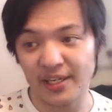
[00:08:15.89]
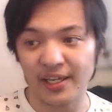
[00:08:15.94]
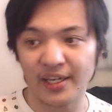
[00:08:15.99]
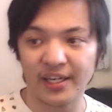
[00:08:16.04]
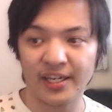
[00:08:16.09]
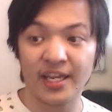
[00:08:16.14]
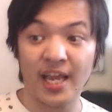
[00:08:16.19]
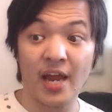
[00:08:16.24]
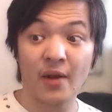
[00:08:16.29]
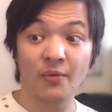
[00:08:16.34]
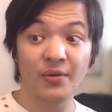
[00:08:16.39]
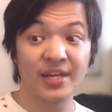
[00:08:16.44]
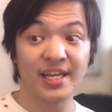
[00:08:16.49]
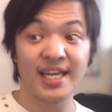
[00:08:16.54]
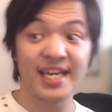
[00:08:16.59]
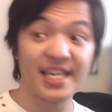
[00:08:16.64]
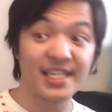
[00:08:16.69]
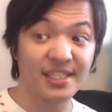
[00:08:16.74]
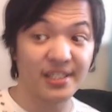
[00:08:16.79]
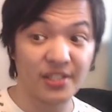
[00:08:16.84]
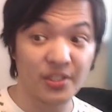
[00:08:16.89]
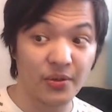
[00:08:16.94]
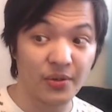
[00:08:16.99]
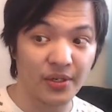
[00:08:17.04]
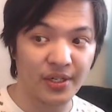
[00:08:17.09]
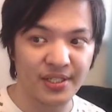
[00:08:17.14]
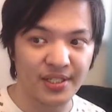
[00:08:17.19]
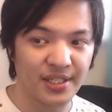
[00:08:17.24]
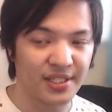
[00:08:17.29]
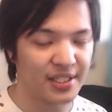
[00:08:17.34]
Like, can we easily do
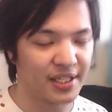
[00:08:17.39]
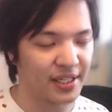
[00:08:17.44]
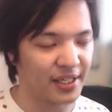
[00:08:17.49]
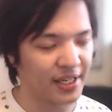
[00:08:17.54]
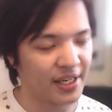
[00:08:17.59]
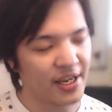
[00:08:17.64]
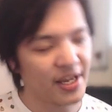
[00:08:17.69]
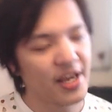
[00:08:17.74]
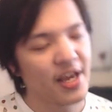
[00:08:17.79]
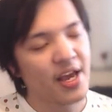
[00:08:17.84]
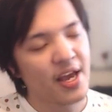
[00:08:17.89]
it consistently?